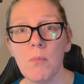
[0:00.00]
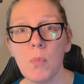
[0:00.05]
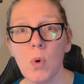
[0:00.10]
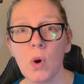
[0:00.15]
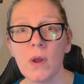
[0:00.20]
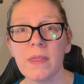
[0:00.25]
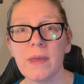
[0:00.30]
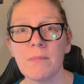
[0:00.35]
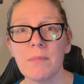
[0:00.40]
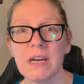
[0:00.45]

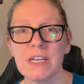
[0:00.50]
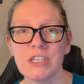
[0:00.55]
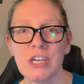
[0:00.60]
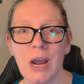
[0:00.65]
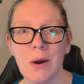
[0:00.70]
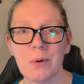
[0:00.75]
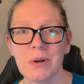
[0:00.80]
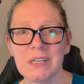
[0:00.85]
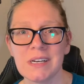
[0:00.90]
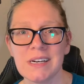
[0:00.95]
more than my
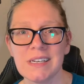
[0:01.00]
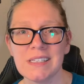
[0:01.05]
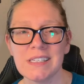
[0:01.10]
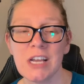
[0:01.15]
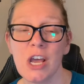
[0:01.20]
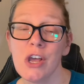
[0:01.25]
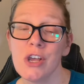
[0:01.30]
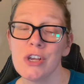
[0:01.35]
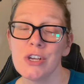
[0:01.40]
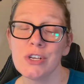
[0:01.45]
shower
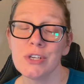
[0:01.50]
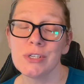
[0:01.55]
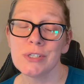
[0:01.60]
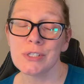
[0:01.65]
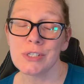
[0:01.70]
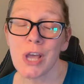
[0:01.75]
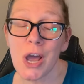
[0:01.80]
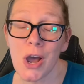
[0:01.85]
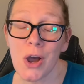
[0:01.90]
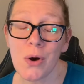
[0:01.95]
does.
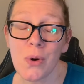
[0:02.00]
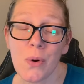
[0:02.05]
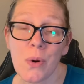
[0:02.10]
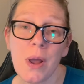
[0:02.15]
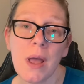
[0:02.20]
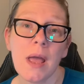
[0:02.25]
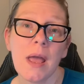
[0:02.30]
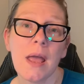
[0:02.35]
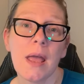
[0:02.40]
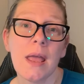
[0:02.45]
So
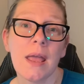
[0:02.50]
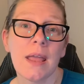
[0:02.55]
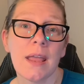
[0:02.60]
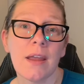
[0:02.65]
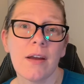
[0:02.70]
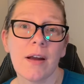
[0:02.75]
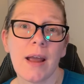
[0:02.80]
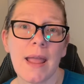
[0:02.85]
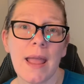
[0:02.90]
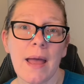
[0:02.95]

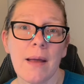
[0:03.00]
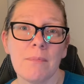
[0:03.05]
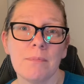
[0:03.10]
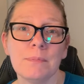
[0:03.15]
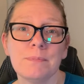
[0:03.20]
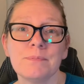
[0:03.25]
here I am.